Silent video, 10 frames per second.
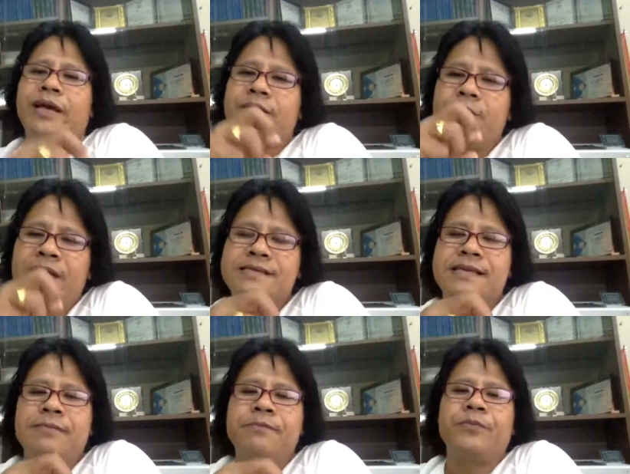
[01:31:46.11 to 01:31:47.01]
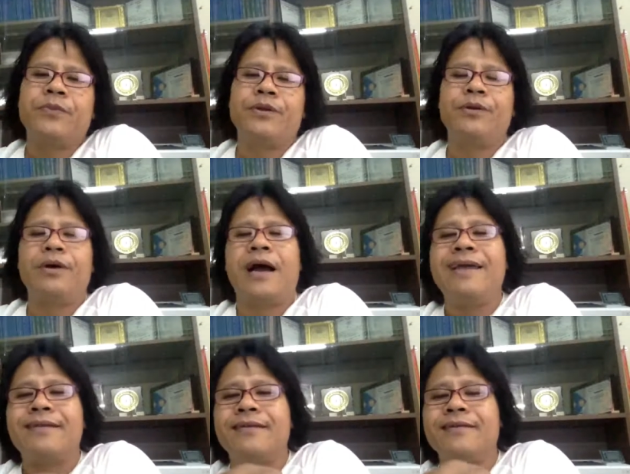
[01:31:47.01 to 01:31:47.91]
admix some,
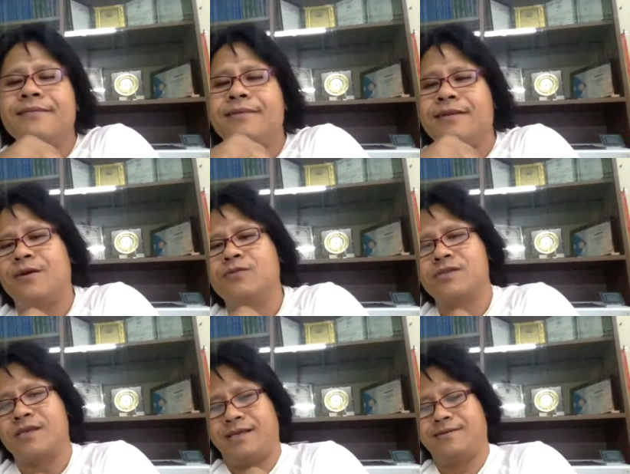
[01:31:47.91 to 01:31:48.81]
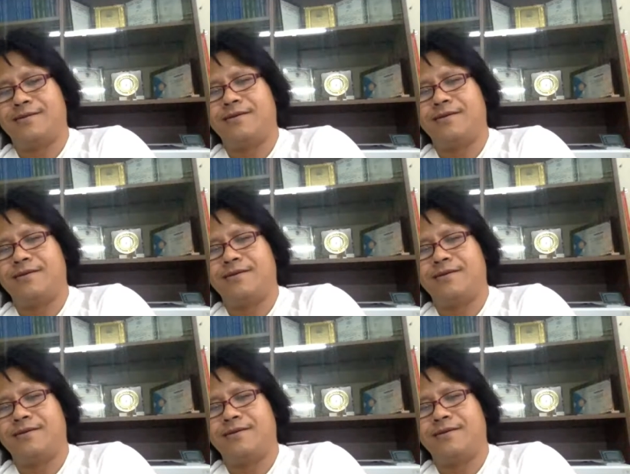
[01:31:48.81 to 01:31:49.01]
iron outside.